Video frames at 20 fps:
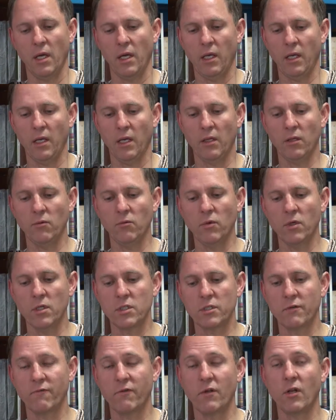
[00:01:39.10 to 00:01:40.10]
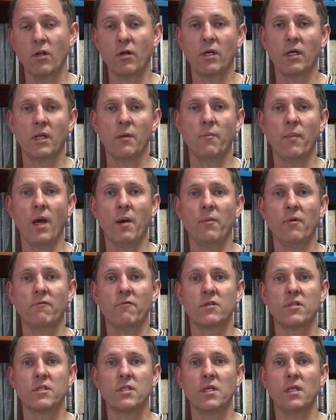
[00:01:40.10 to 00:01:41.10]
In other words, if you look at a map
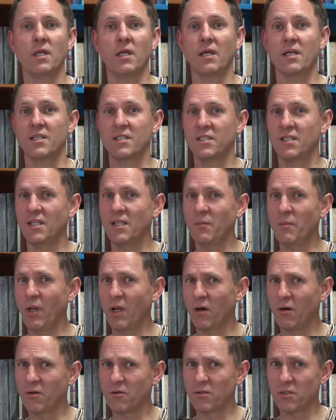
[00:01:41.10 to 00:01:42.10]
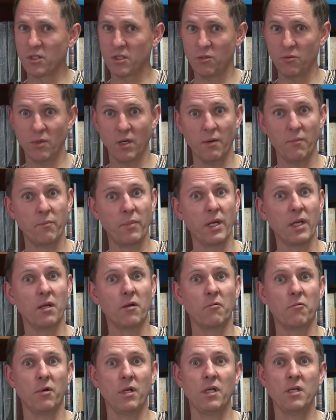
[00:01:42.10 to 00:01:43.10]
of a city belongs to a
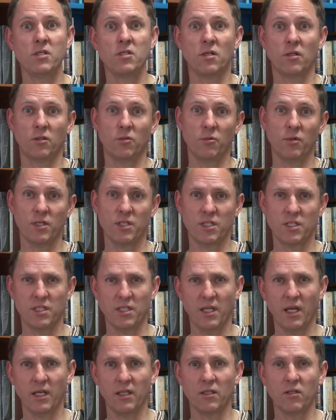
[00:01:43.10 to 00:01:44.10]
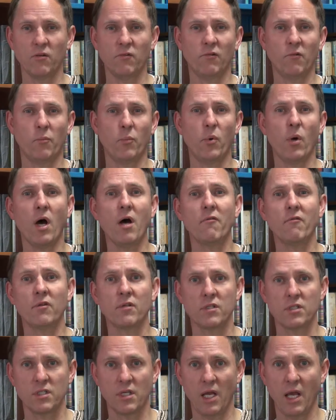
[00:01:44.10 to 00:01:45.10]
bigger region, to a state, of a
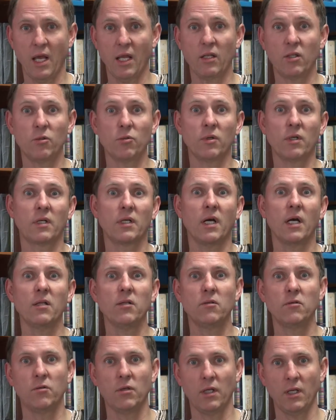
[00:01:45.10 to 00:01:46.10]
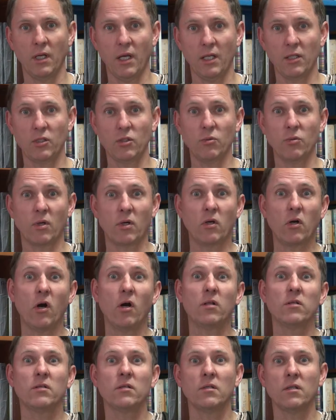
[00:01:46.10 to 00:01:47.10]
province, and to a country, and to a
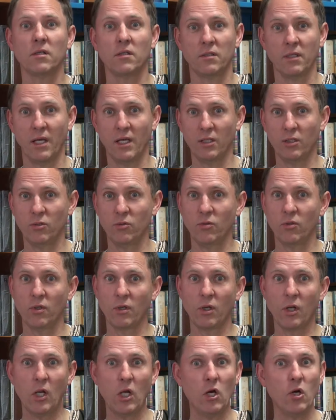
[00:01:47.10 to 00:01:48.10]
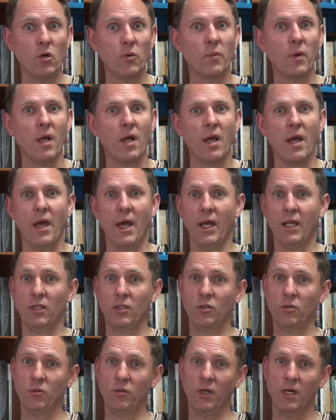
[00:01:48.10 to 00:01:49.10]
continent, and to the globe,
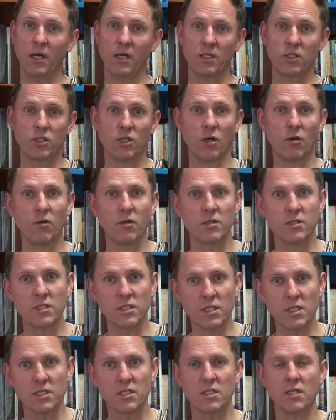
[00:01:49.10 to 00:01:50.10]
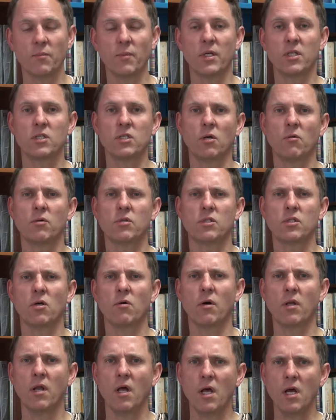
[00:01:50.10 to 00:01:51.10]
and to a solar system, and so on and
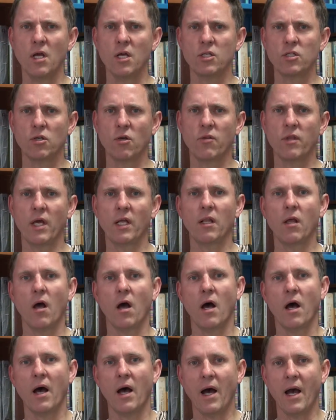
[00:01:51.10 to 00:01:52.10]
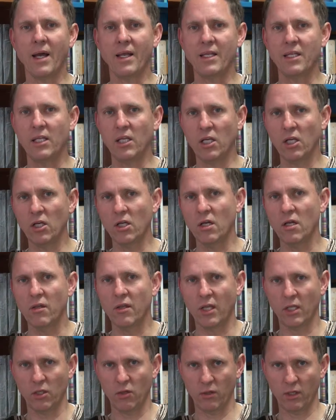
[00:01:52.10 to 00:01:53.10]
so on. So that idea
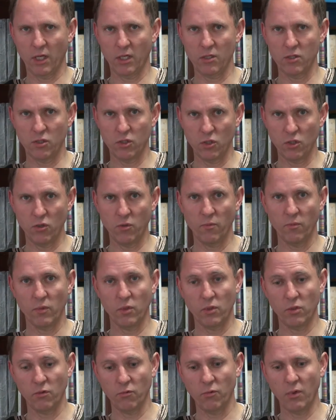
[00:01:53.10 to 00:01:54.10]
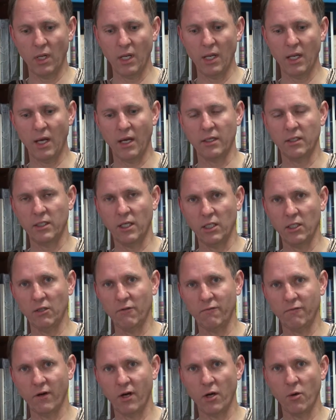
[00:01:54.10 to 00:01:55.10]
that you can zoom to really
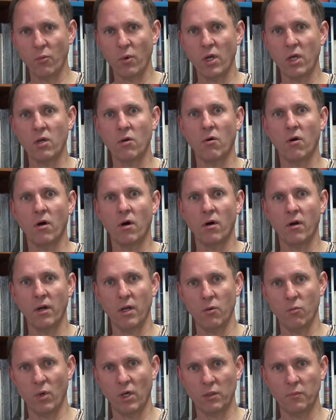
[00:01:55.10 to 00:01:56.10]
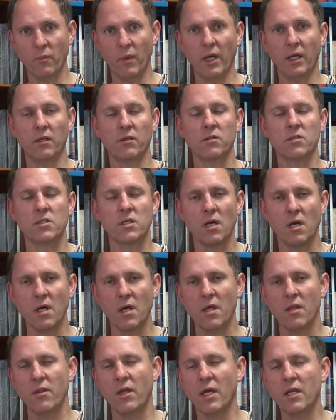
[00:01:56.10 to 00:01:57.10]
identify where you are and what matters,
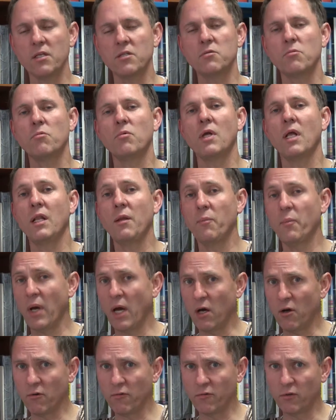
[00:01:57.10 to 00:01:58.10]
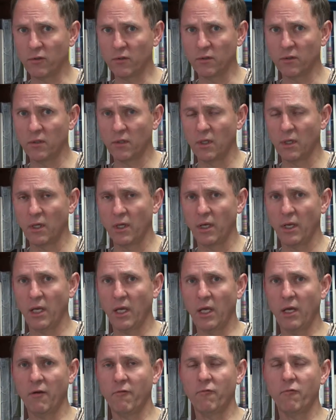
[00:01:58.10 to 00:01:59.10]
that is really powerful
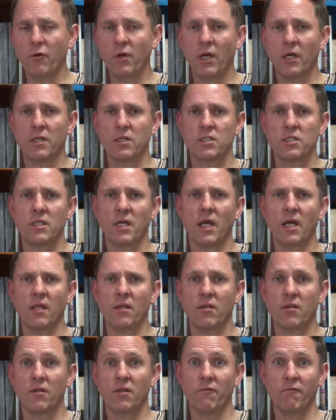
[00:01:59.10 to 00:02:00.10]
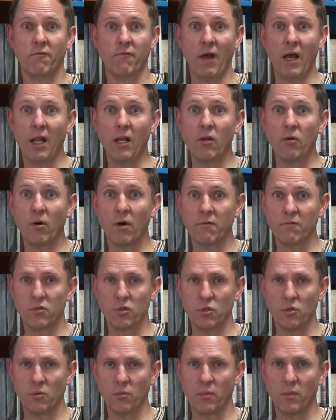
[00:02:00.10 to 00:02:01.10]
if we understand the value of
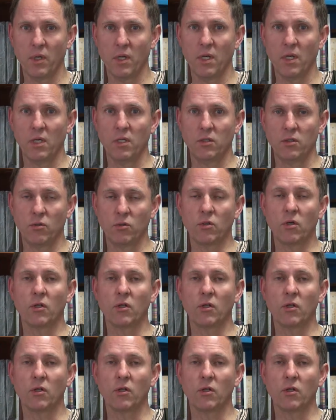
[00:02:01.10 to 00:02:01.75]
zoom to